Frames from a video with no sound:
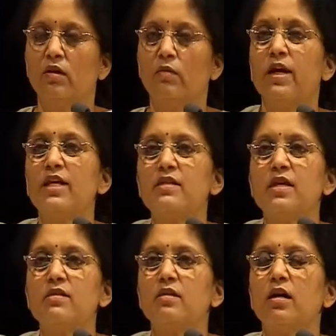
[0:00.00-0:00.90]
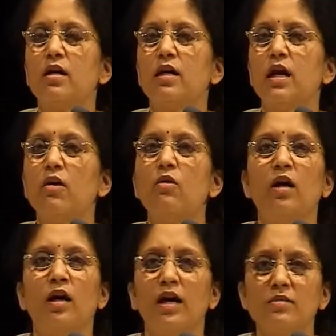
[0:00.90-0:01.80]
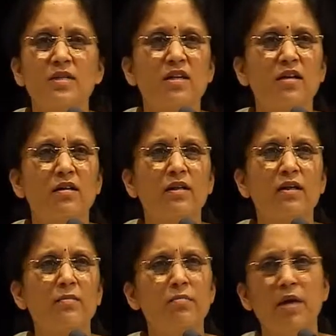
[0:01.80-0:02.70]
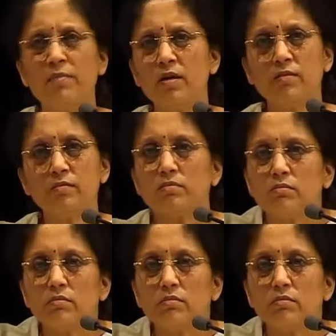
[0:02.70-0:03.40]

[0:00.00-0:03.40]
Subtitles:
When he says here and now, as we said earlier, maybe